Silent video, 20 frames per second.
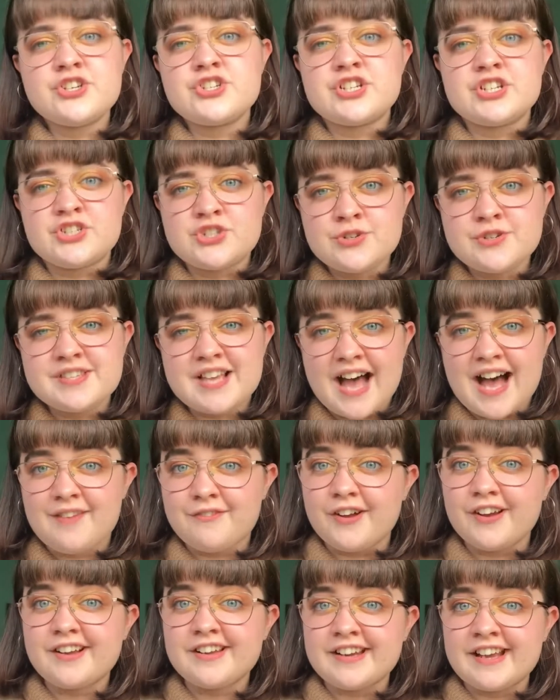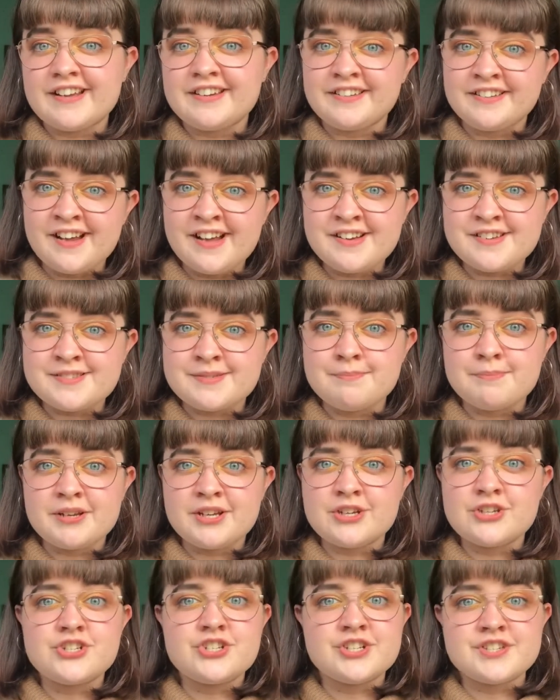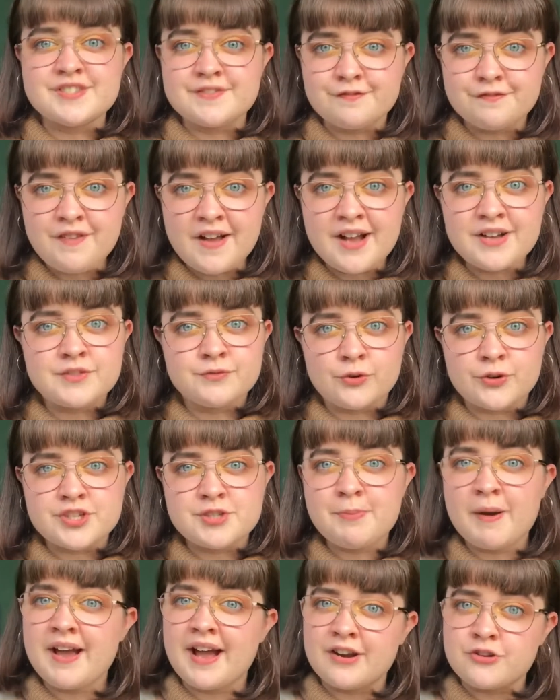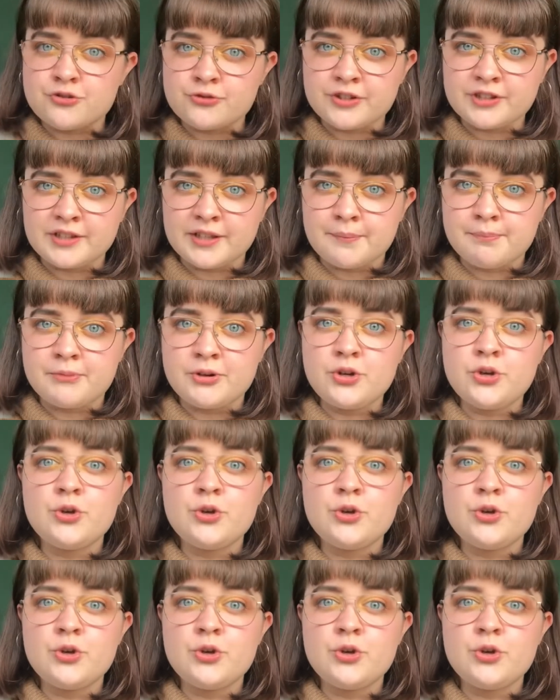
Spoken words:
she does have a Canadian accent because she's in fact voiced by Andrea Livman,